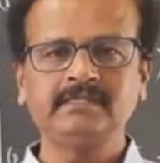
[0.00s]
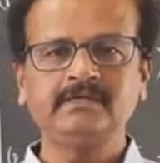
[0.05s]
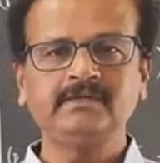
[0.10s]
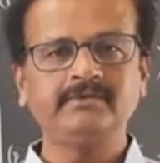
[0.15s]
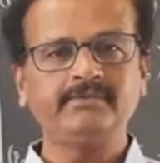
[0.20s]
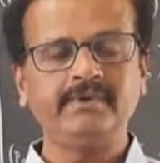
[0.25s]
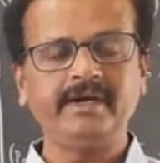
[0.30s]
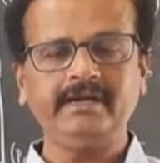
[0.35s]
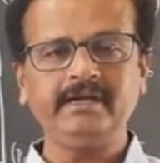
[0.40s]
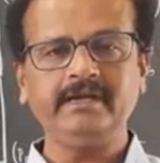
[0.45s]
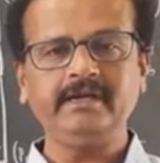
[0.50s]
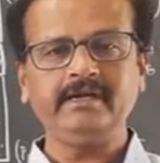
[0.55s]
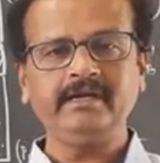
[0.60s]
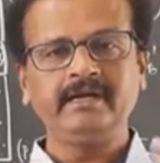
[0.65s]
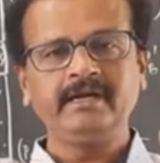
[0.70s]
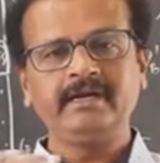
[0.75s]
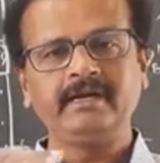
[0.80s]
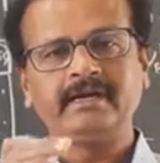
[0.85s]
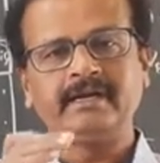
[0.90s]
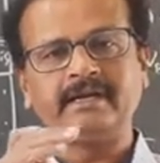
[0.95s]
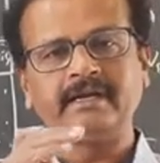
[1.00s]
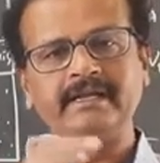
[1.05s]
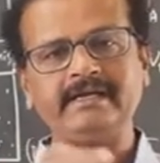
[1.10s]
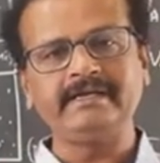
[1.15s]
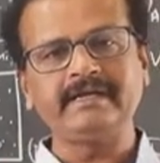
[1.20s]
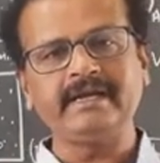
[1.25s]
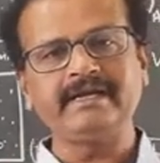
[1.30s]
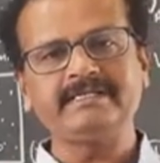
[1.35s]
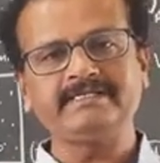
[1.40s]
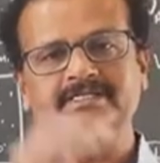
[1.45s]
When TA
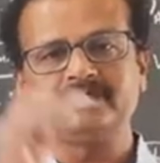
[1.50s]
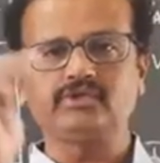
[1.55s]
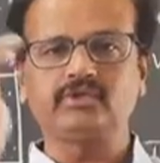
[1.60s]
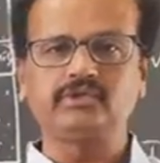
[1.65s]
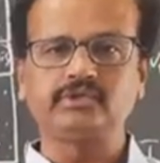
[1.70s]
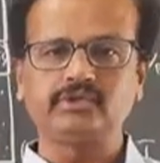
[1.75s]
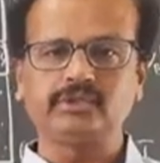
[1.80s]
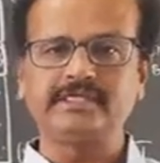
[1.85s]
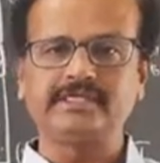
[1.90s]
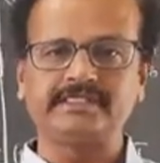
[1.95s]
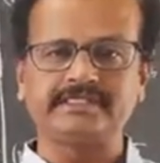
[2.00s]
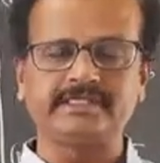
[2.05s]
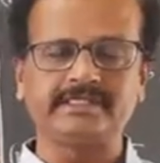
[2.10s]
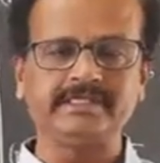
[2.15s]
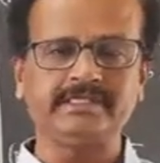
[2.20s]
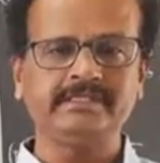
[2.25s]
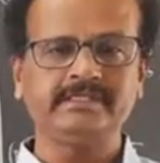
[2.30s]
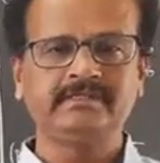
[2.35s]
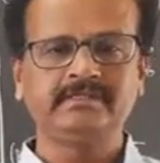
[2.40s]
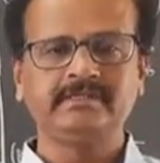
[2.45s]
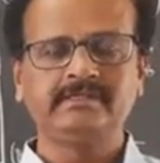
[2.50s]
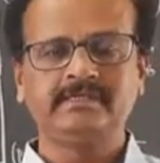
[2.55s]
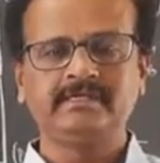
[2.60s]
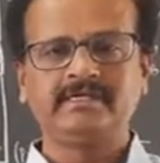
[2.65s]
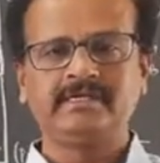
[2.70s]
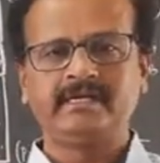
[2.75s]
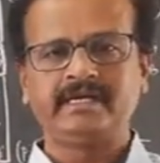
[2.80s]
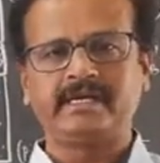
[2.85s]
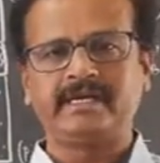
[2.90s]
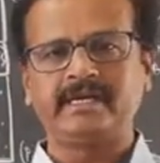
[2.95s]
is equal to TC,
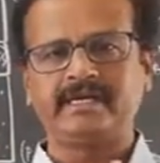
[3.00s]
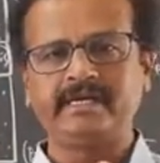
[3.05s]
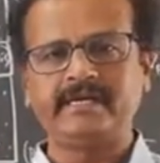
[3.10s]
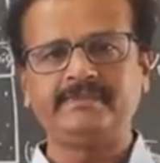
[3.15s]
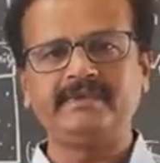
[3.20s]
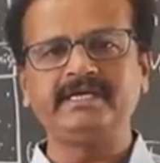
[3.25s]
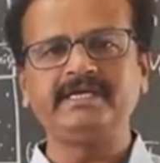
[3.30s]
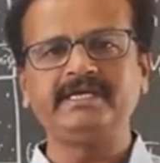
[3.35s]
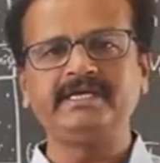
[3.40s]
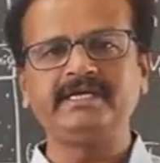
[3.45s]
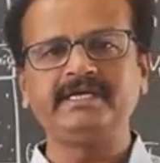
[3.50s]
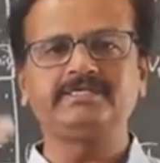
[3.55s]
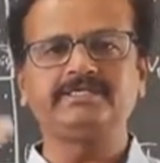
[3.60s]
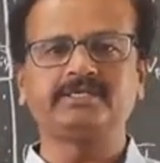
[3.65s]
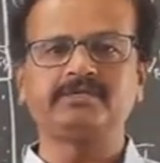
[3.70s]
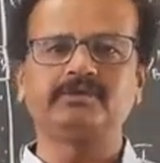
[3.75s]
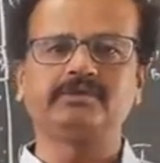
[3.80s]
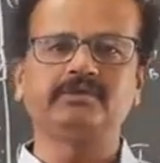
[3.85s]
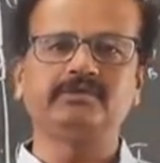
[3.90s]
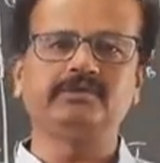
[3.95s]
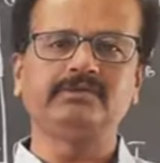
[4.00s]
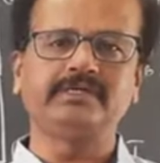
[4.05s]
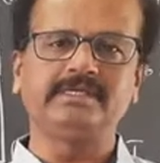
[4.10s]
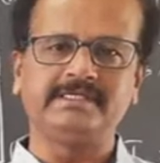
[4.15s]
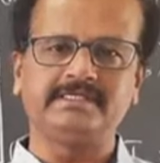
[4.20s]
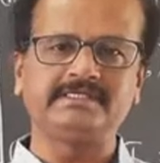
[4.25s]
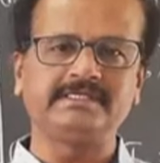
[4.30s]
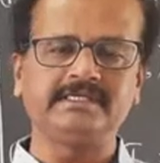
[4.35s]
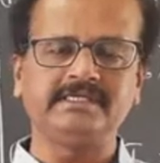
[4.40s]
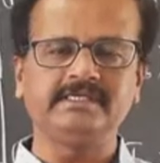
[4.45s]
TB is equal to
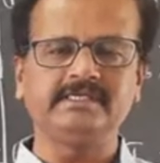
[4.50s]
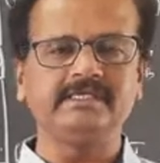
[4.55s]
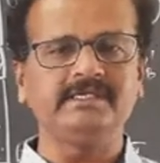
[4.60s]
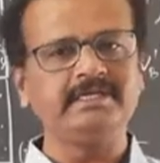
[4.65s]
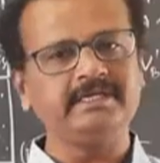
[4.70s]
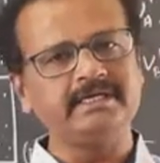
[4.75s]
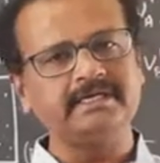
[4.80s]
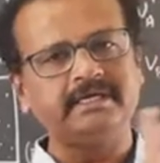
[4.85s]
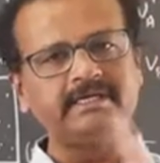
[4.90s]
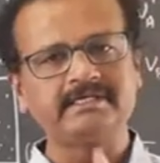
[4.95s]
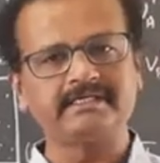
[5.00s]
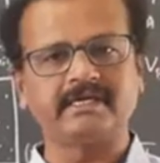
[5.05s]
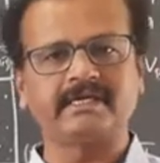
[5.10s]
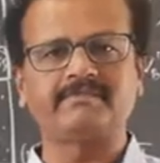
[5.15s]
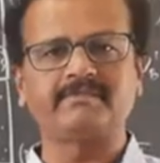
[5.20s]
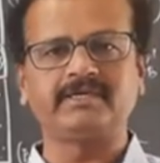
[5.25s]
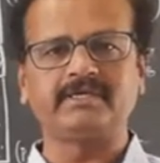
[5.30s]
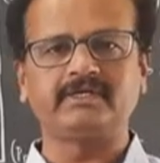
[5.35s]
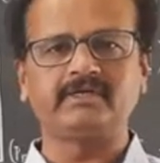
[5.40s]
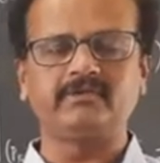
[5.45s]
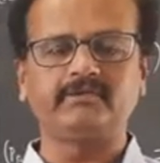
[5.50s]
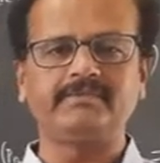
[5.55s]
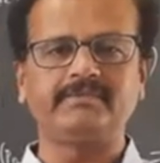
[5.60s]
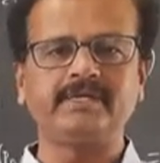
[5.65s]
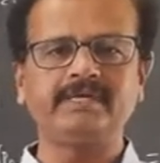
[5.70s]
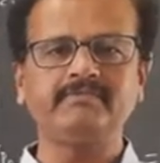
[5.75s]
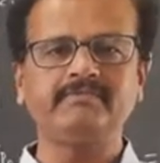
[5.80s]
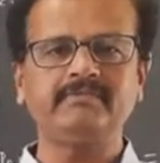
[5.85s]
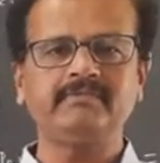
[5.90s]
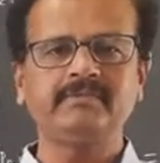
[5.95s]
TC in thermal
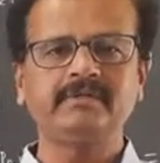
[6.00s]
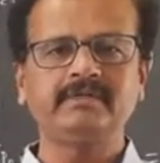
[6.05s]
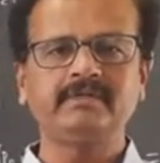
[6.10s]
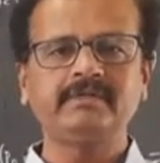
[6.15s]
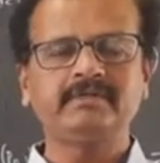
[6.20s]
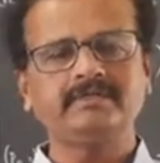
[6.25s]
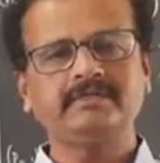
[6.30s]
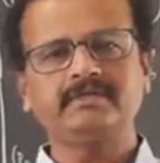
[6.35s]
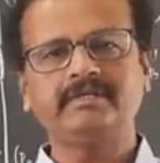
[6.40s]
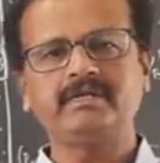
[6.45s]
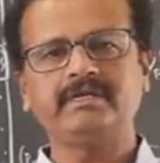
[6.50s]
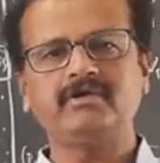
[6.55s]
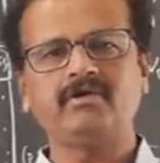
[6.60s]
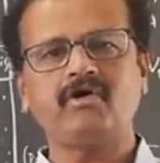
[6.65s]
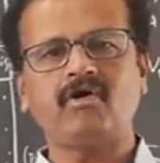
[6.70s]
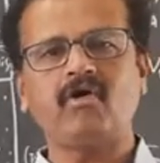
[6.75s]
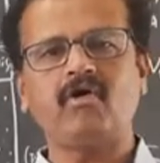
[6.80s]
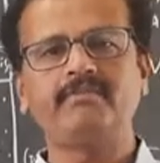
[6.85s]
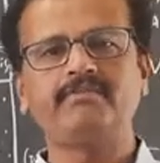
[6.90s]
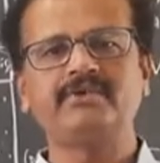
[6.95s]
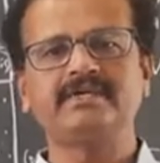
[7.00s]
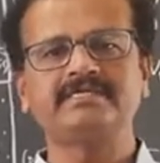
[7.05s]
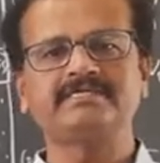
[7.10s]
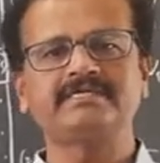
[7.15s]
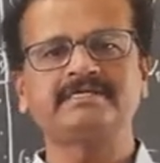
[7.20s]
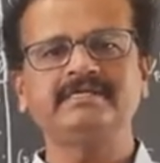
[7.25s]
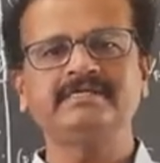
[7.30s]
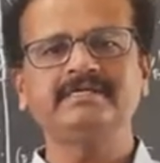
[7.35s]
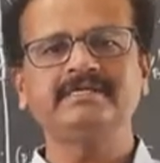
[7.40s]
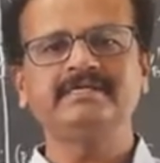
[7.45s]
equilibrium, then
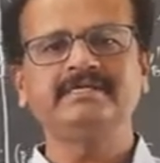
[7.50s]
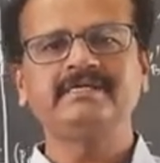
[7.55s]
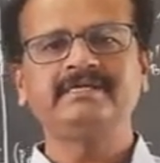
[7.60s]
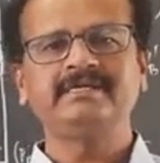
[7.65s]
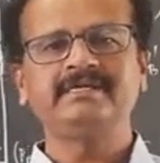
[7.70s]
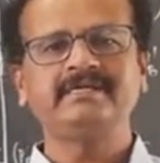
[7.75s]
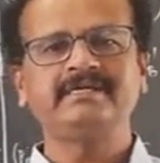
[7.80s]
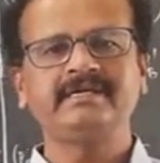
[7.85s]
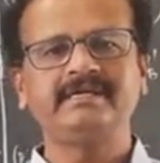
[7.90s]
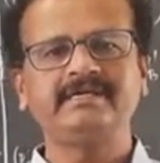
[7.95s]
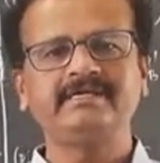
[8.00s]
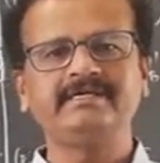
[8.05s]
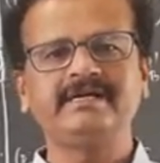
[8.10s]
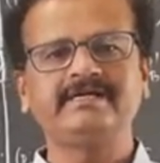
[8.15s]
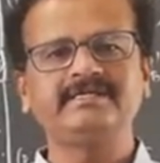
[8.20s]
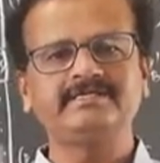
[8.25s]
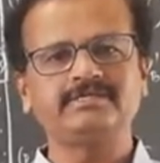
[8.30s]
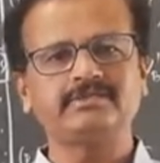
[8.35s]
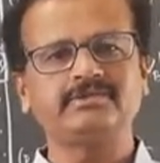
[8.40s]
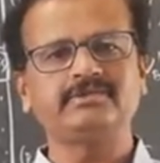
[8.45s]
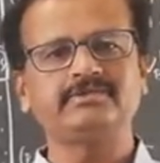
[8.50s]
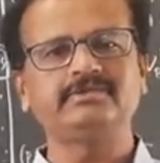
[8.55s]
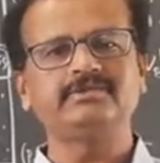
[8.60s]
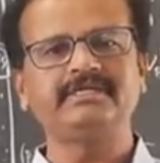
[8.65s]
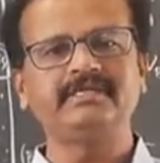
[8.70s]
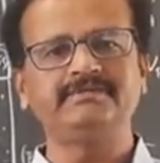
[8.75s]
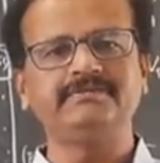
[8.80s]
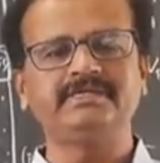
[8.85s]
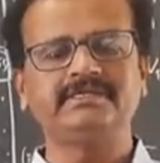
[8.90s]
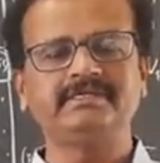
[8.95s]
obviously TA is equal to
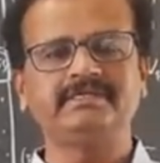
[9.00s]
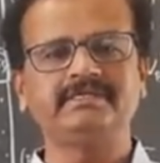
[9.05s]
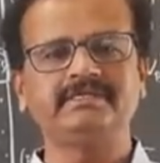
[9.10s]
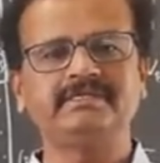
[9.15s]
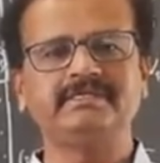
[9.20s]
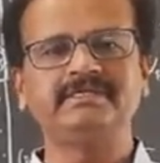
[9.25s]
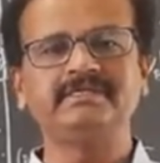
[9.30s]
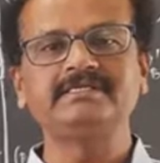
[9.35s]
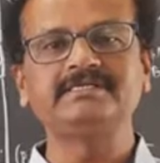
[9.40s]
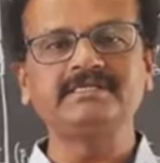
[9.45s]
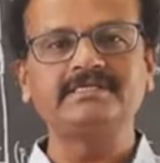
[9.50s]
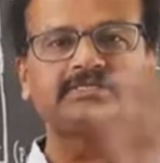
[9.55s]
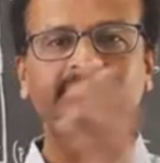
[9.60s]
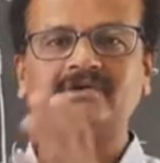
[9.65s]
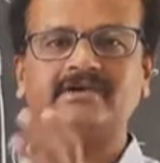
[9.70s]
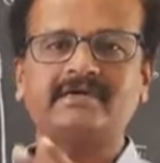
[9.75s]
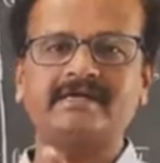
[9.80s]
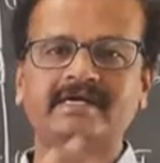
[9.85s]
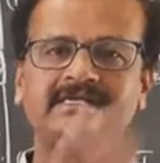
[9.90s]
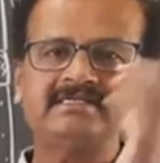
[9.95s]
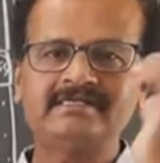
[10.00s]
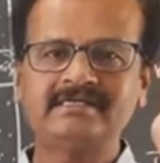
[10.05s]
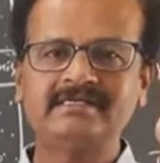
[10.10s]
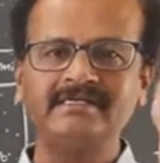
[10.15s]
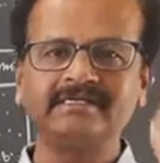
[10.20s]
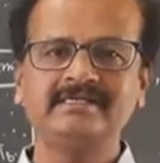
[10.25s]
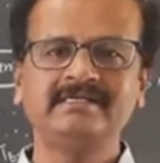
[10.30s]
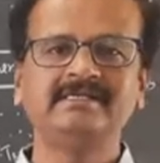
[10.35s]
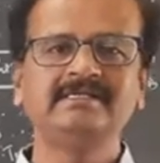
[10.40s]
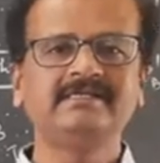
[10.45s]
TB. This is called as
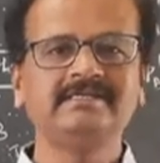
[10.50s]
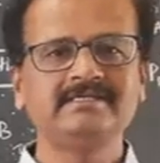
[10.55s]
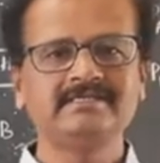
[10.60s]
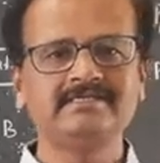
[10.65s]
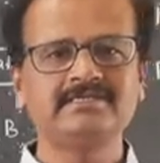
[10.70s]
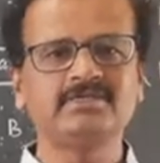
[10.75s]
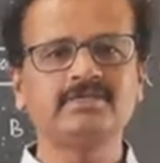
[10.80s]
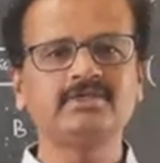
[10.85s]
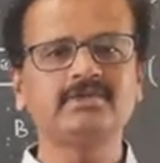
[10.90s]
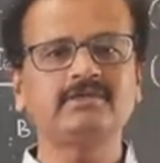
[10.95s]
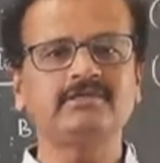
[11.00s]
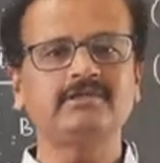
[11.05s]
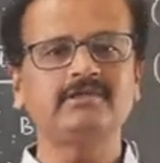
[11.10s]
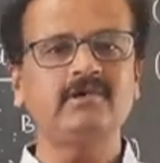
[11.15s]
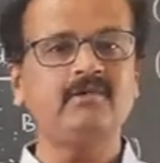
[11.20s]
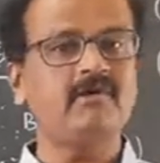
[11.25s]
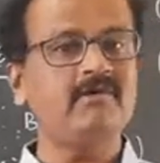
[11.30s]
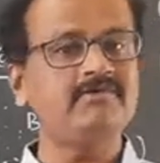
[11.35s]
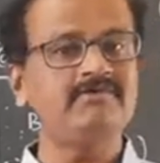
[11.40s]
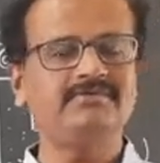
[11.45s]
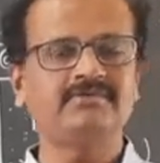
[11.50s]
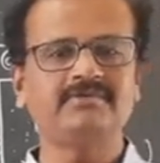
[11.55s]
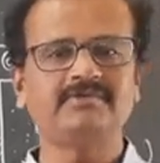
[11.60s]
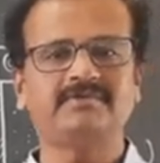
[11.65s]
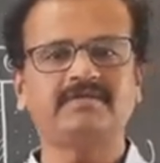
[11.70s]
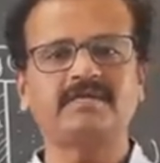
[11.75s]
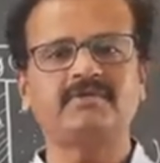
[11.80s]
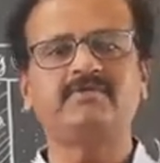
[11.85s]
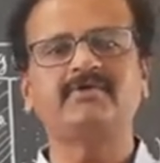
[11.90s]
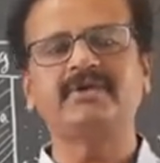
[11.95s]
Zeroth Law
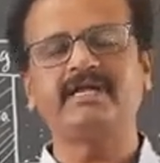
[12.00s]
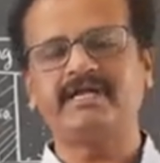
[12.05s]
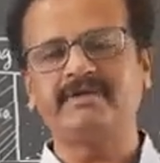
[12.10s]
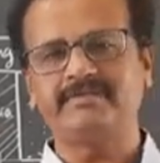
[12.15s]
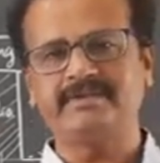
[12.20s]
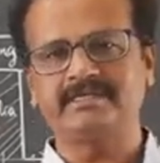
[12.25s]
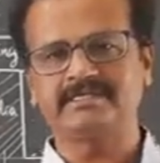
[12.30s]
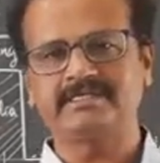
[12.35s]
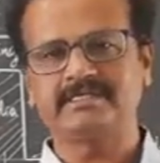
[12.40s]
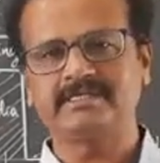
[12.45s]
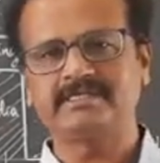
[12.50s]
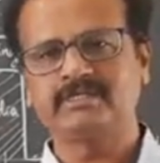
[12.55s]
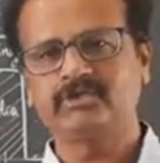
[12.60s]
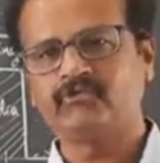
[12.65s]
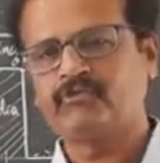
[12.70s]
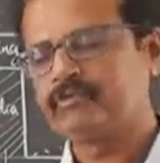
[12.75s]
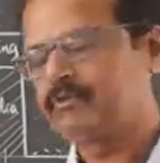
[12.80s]
of Thermodynamics.